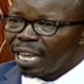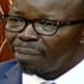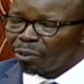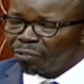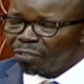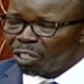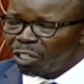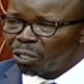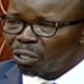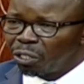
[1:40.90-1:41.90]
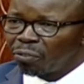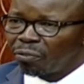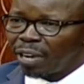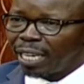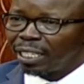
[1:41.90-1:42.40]
the provisions
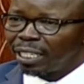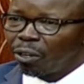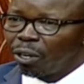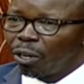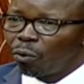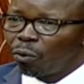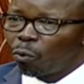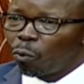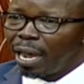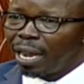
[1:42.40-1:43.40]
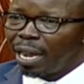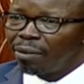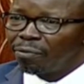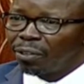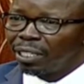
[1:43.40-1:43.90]
of Article
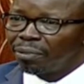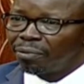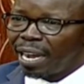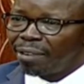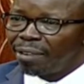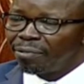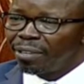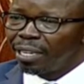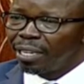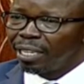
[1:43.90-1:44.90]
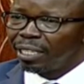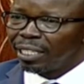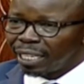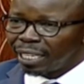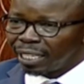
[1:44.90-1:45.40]

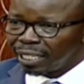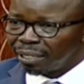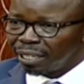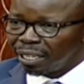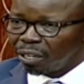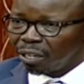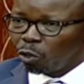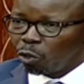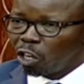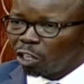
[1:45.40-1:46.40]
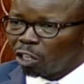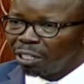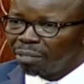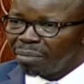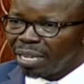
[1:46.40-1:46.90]
145(6) would
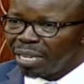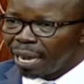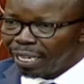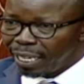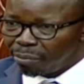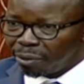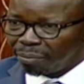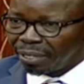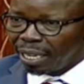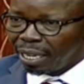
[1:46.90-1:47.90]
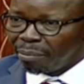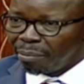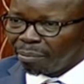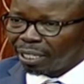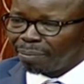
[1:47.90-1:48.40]
not be applicable.
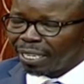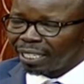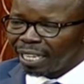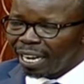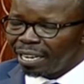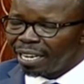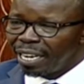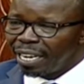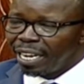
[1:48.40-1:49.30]
Mr. Speaker, sir,